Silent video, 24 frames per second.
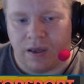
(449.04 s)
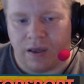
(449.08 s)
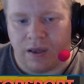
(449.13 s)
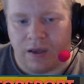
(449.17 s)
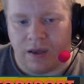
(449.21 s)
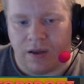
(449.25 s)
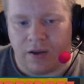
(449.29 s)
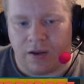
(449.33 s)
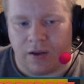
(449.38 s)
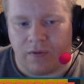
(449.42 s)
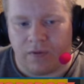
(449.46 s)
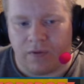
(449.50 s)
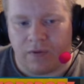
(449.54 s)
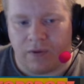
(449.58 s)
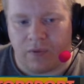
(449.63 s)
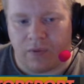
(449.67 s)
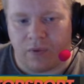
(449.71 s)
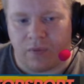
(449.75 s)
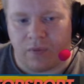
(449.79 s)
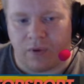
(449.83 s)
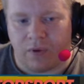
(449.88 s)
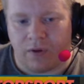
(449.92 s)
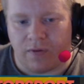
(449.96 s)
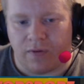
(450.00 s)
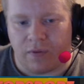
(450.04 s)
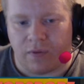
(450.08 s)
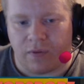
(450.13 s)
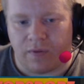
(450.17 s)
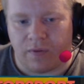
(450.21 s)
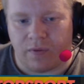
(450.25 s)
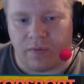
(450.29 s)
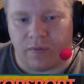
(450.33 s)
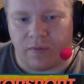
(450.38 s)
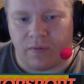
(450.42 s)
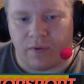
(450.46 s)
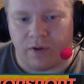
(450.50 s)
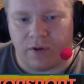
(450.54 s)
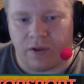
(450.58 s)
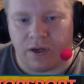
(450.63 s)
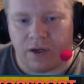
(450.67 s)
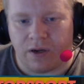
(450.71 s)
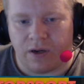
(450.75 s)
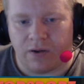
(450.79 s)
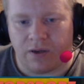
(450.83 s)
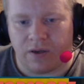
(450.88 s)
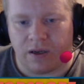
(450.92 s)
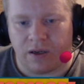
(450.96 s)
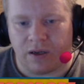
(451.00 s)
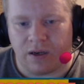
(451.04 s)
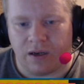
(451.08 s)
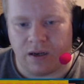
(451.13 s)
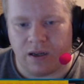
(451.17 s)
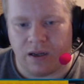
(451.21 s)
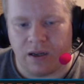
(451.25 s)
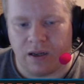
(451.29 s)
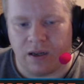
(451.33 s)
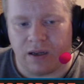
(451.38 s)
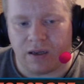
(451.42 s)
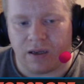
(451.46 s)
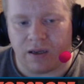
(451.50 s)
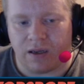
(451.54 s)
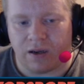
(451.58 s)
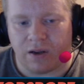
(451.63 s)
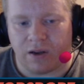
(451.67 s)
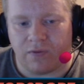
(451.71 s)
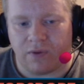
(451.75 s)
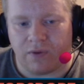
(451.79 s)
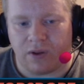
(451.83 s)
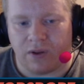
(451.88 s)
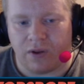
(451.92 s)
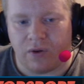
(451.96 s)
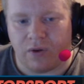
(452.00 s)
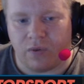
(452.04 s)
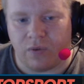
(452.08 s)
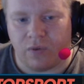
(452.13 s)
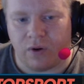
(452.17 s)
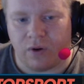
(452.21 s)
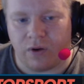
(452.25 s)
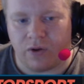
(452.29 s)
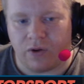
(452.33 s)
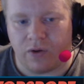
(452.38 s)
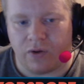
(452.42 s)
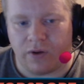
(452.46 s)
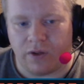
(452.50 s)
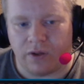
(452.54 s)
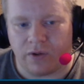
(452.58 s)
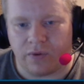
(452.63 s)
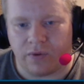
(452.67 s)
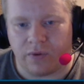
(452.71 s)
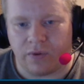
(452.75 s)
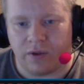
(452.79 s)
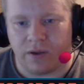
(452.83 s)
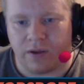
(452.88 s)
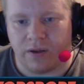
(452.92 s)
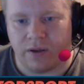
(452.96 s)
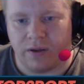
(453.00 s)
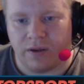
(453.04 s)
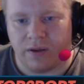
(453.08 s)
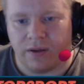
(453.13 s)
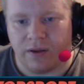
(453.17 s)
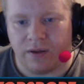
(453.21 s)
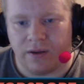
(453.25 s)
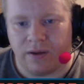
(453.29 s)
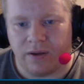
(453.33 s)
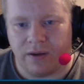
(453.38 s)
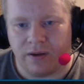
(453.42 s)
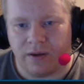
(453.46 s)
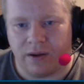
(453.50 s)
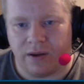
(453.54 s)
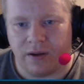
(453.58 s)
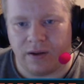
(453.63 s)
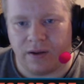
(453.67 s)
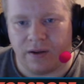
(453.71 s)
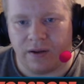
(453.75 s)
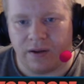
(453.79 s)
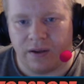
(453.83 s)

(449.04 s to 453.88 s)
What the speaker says: I don't think we'll bother with him. Charles Leclerc, I don't think you'll want to join us, will you? No.